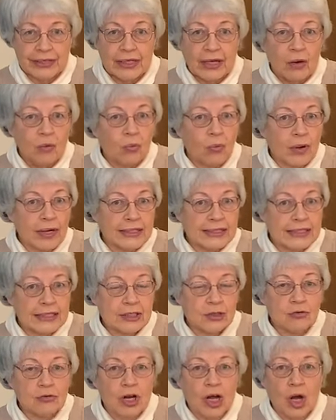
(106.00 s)
Once
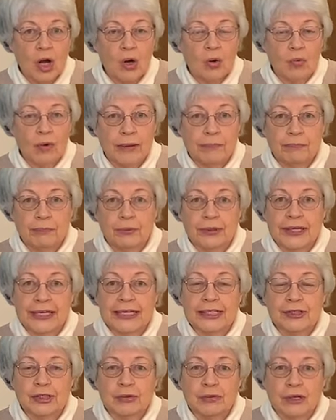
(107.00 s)
you know what
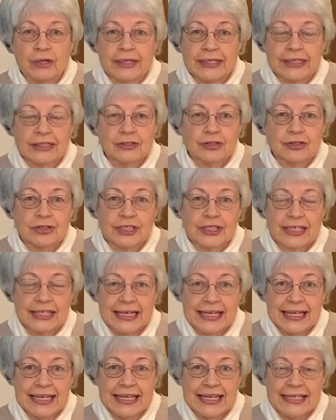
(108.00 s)
breed you are interested
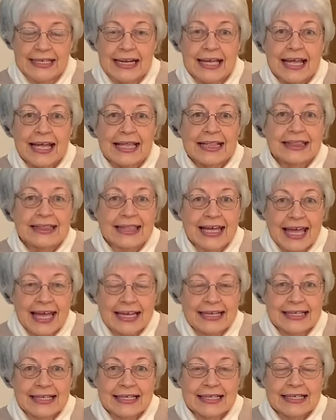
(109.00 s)
in,
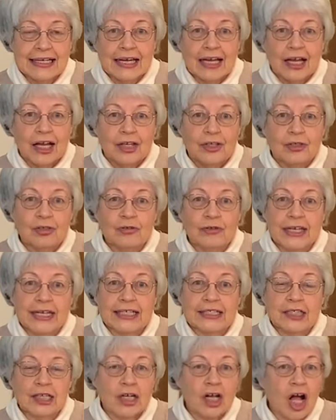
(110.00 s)
then you need
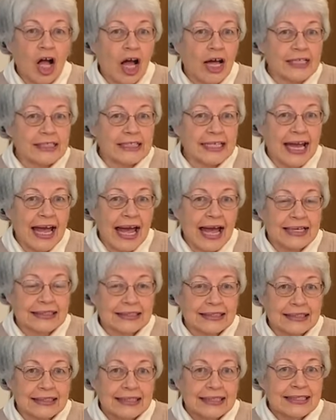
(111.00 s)
to contact
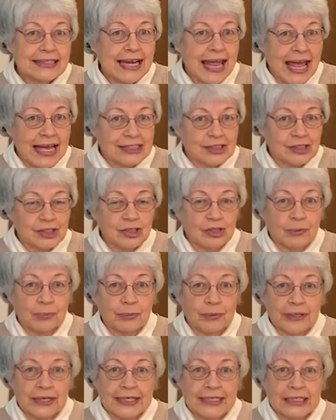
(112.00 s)
national
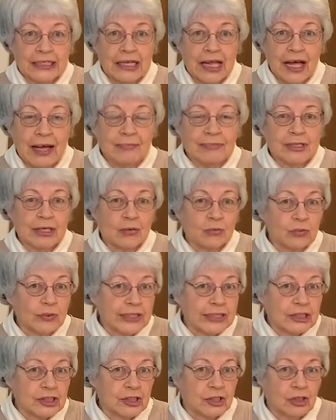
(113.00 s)
breed clubs and
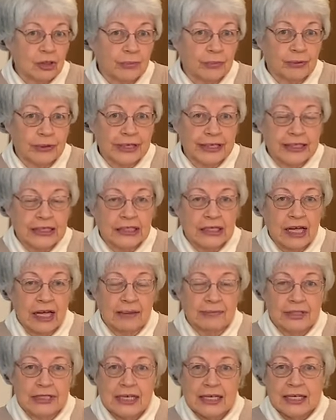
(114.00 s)
regional breed
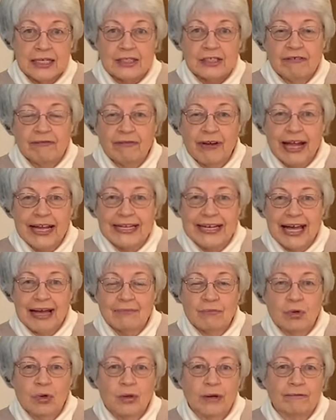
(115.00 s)
clubs to find out
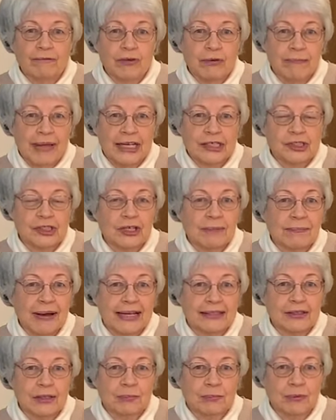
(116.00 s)
more information
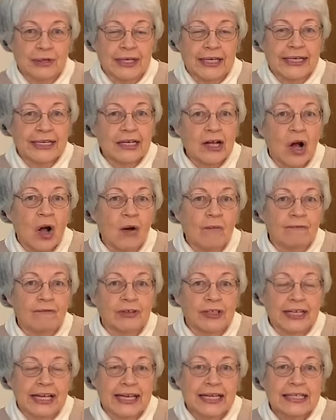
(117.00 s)
about the breed and
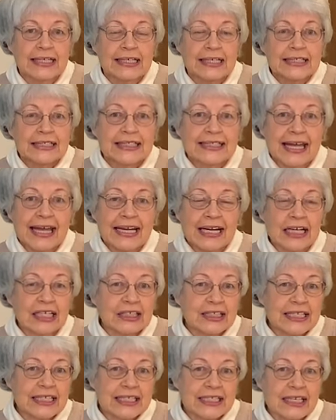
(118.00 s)
hopefully to get a
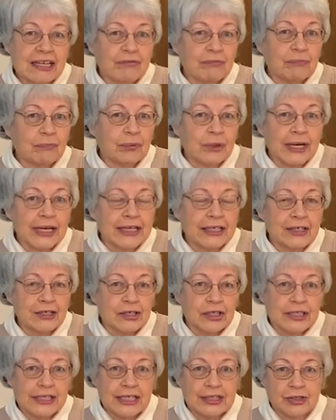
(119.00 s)
list of
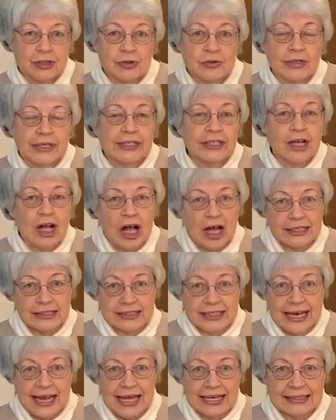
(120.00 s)
breeders that you can
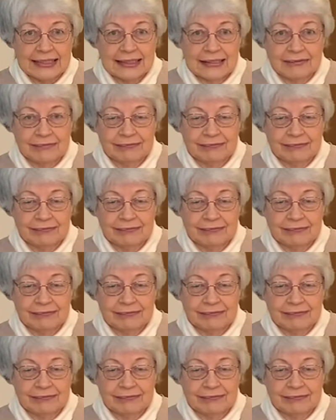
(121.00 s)
contact.